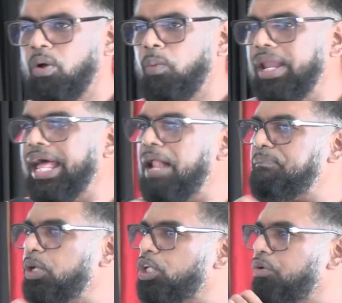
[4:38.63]
will
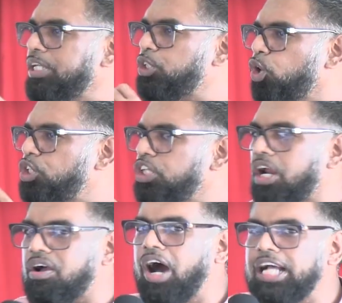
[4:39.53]
help you to reduce
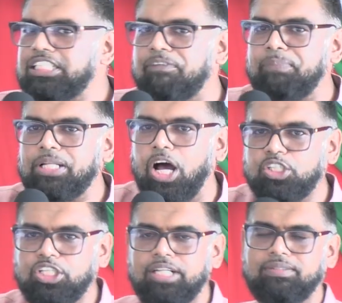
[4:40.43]
your cost of
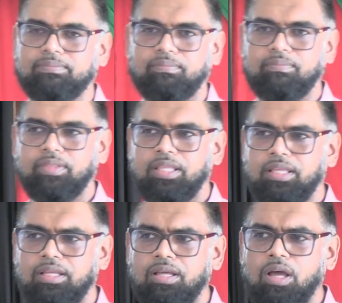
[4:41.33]
production,
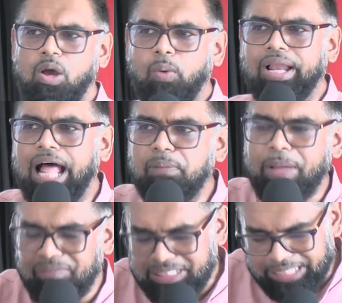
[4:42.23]
will help
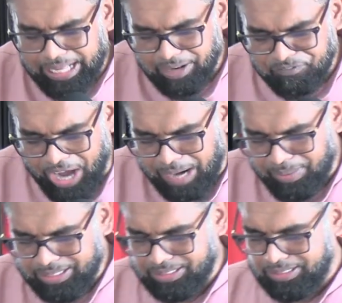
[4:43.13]
every single
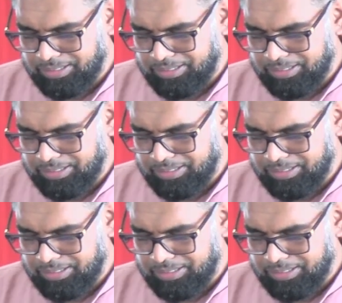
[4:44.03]
farmer,